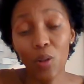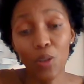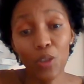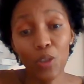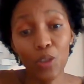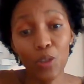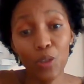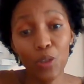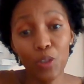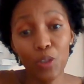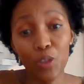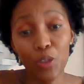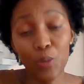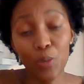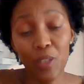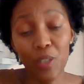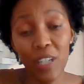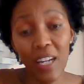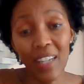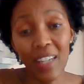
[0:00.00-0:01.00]
a
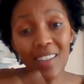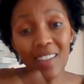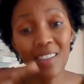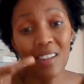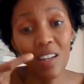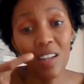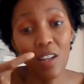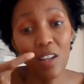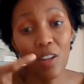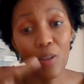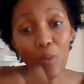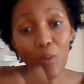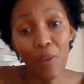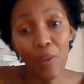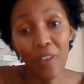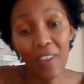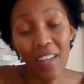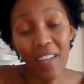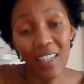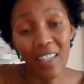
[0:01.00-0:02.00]
YouTube channel,
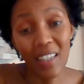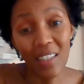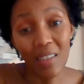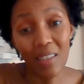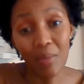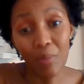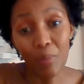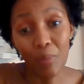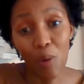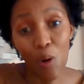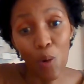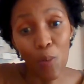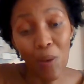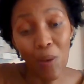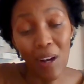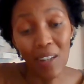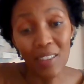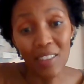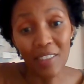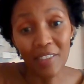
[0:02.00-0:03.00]
with their
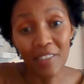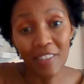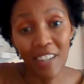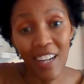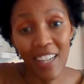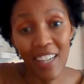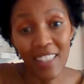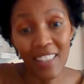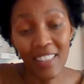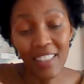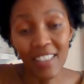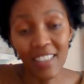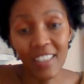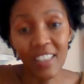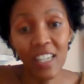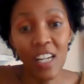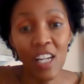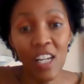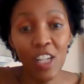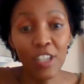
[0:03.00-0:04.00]
mobile
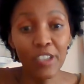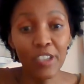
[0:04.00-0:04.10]
devices.